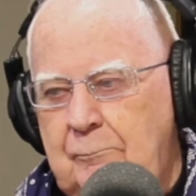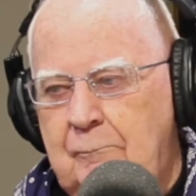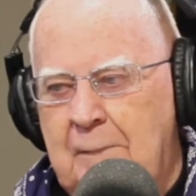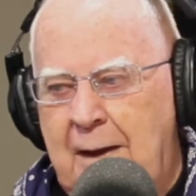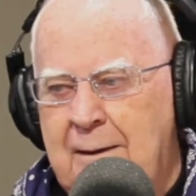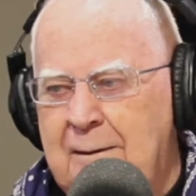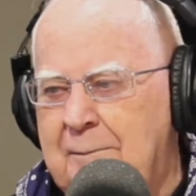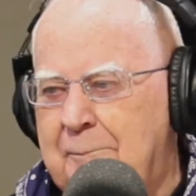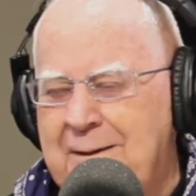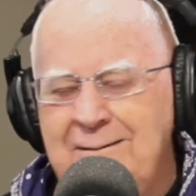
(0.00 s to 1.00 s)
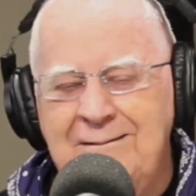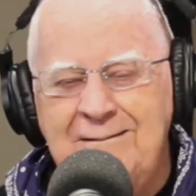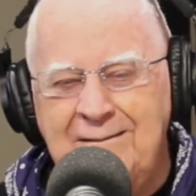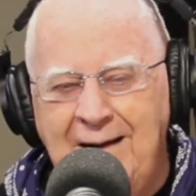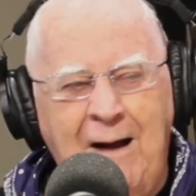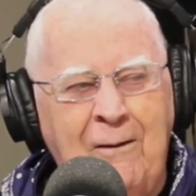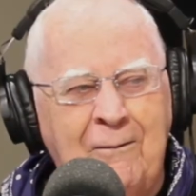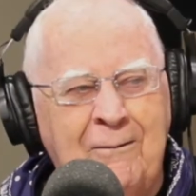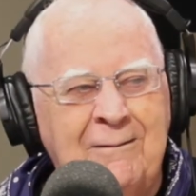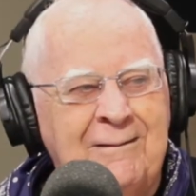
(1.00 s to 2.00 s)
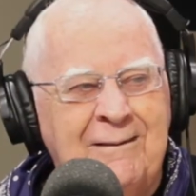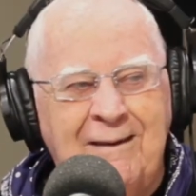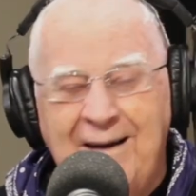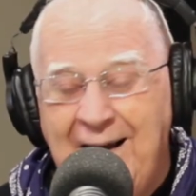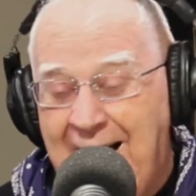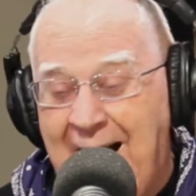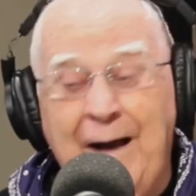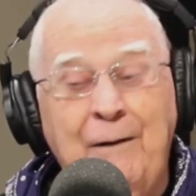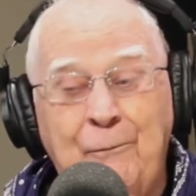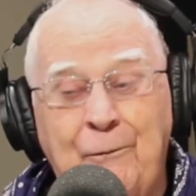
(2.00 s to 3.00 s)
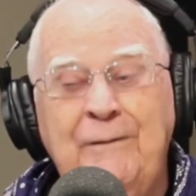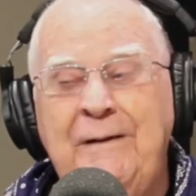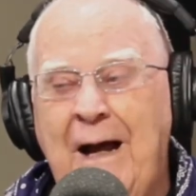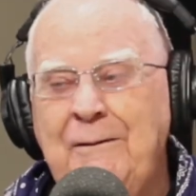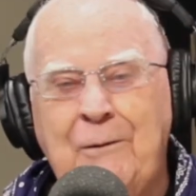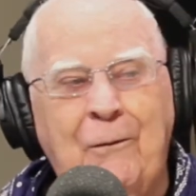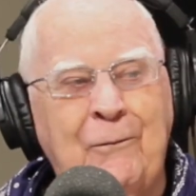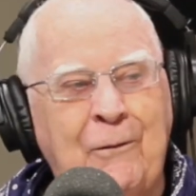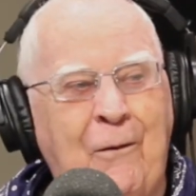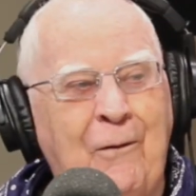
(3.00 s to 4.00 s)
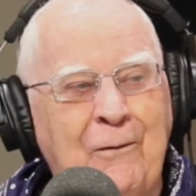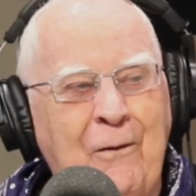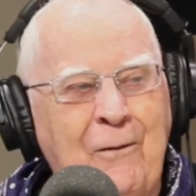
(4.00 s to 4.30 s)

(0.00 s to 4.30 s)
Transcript: But now I would not go to Hong Kong.